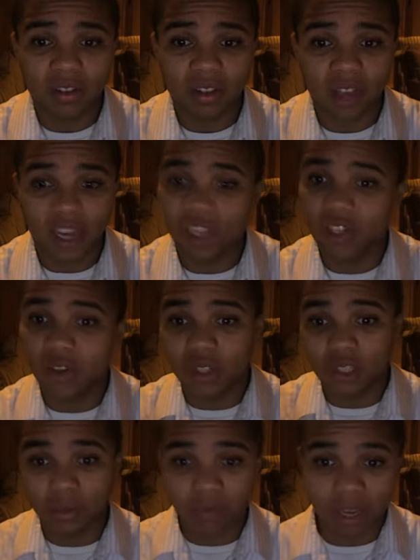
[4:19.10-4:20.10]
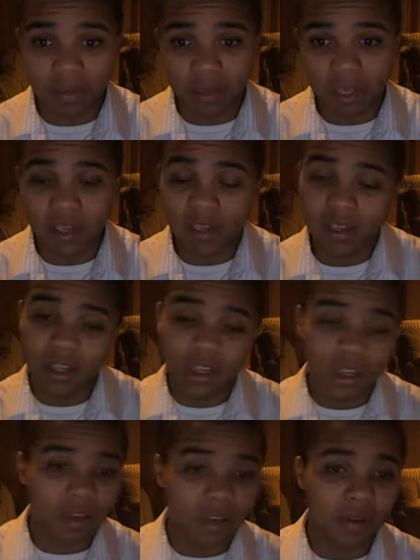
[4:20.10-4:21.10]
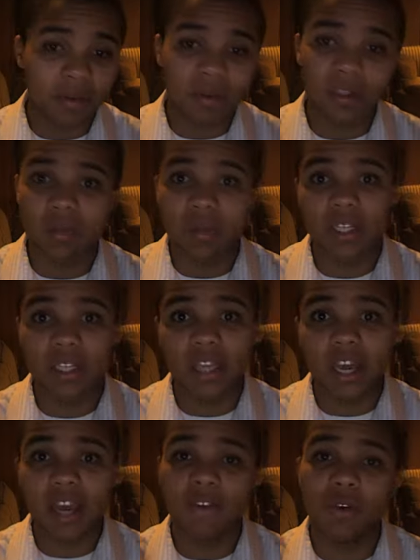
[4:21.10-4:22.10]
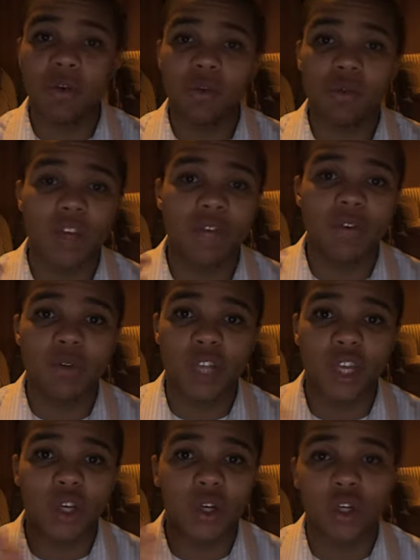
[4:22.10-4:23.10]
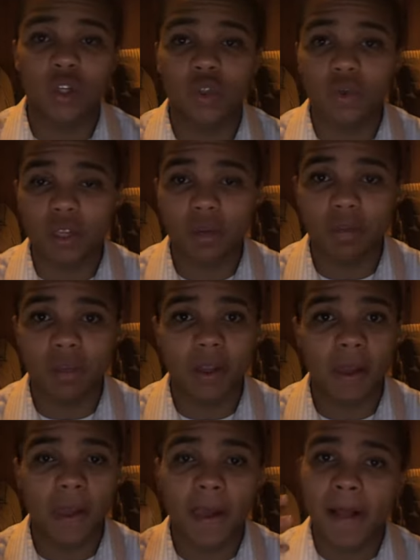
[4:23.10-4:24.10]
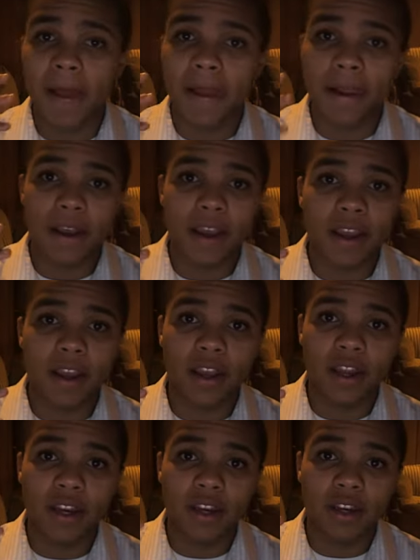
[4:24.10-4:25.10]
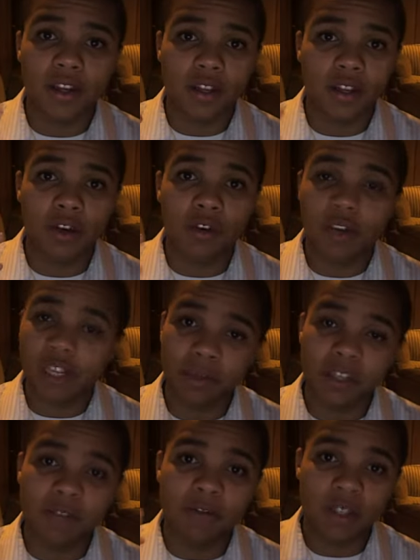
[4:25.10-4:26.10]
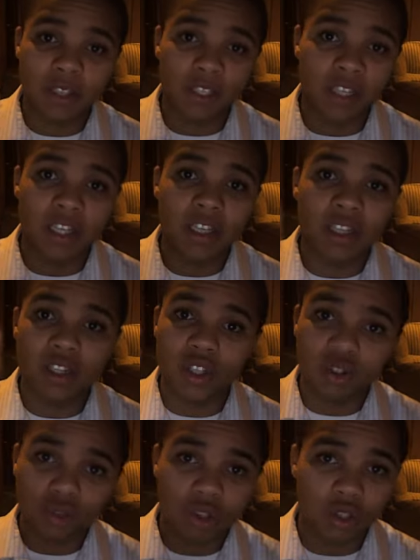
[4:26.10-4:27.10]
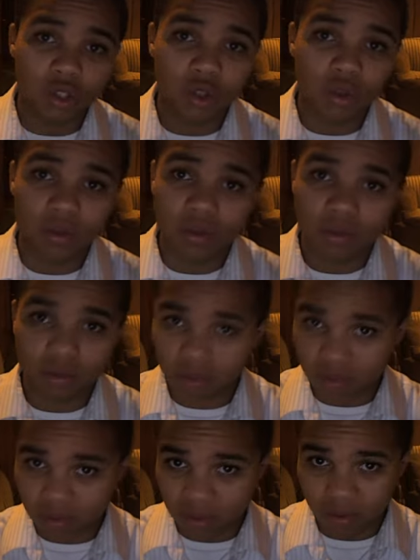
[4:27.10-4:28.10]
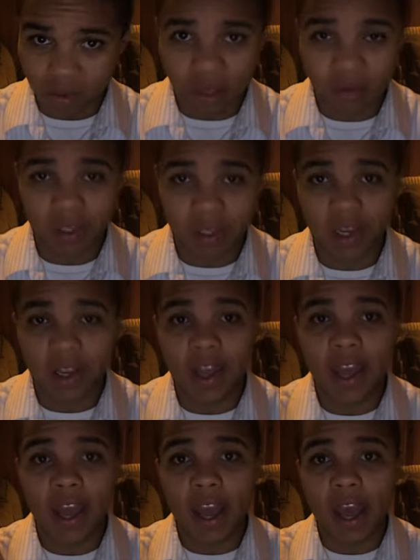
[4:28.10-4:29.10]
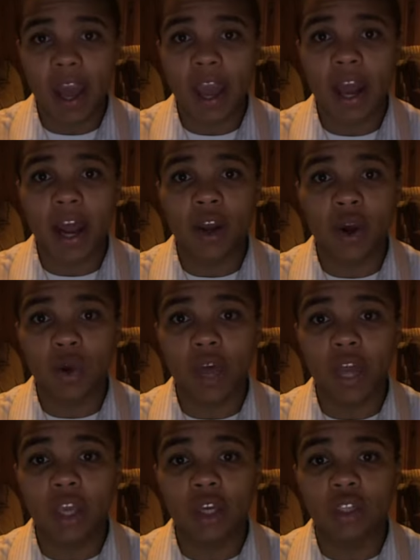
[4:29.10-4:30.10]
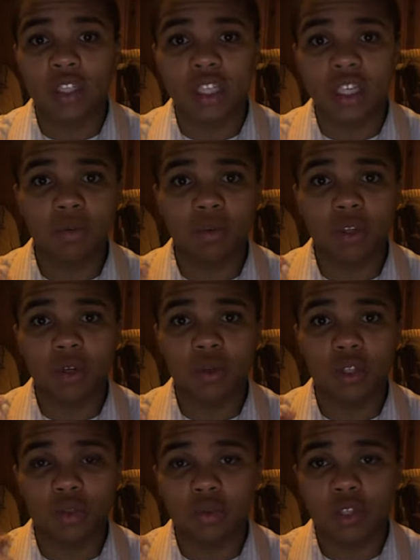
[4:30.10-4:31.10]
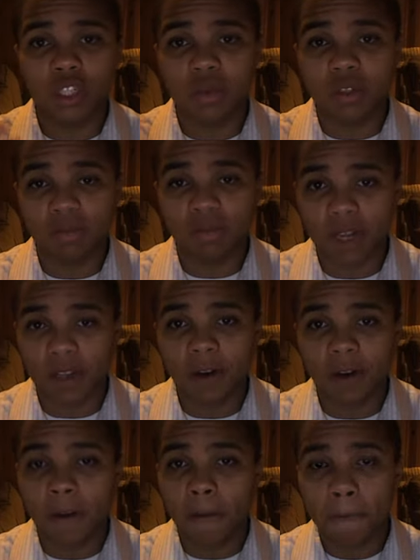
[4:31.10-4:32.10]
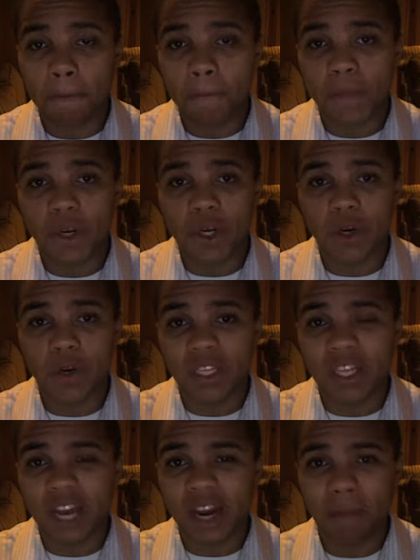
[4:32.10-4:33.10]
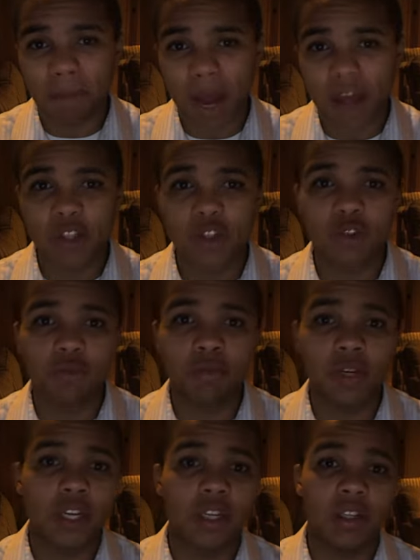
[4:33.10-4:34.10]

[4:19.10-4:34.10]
and he's going to Miami Heat. You know, to me, is that if you say you're gonna do something, and you know, especially for a city, do what you do. You know what I'm saying? And I know that, you know, sleeping with someone's mother, you know, it kind of bothers you, but